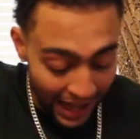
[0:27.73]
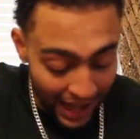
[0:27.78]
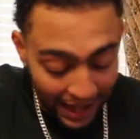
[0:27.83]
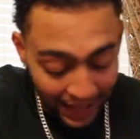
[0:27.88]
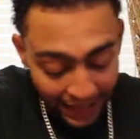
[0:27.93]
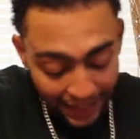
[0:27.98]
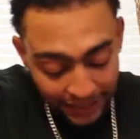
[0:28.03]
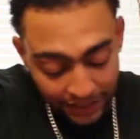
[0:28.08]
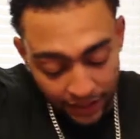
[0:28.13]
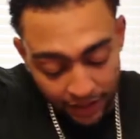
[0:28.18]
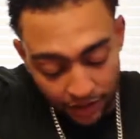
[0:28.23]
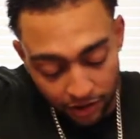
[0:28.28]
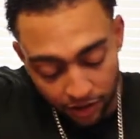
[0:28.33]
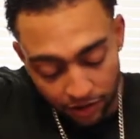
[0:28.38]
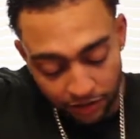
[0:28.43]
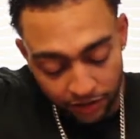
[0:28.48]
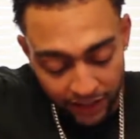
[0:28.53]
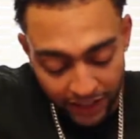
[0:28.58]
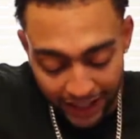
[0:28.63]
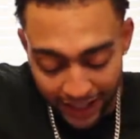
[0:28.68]
I got the
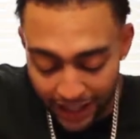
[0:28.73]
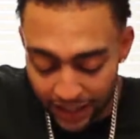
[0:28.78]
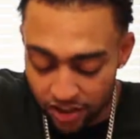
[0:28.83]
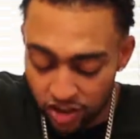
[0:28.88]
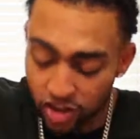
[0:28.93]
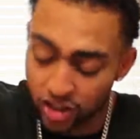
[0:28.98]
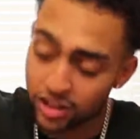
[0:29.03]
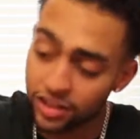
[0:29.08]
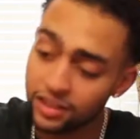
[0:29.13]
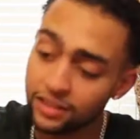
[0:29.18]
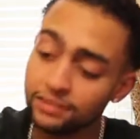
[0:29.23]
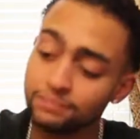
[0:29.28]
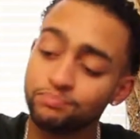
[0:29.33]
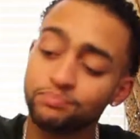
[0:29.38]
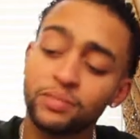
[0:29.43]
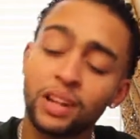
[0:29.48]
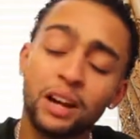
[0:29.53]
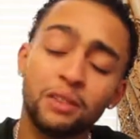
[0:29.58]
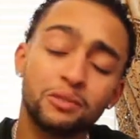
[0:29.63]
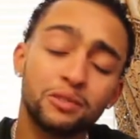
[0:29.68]
notification.
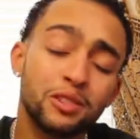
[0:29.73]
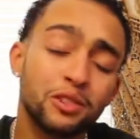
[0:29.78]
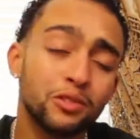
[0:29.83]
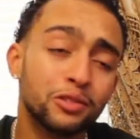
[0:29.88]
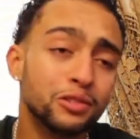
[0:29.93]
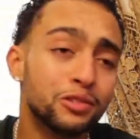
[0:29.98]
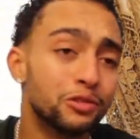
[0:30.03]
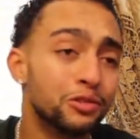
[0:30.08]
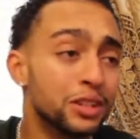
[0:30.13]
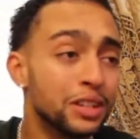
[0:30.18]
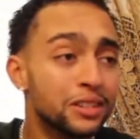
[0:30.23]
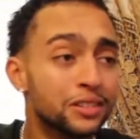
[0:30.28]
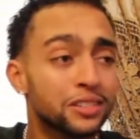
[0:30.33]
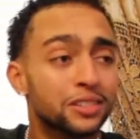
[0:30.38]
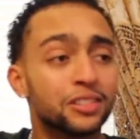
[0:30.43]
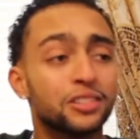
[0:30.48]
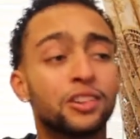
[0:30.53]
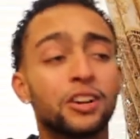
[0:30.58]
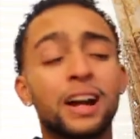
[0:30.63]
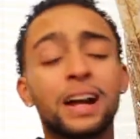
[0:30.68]
I was going through
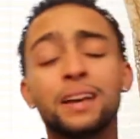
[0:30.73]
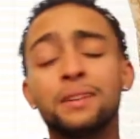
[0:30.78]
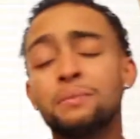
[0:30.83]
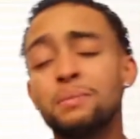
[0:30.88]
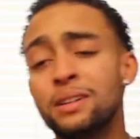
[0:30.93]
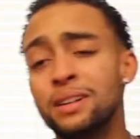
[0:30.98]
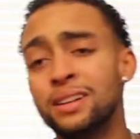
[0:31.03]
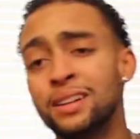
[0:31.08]
Instagram.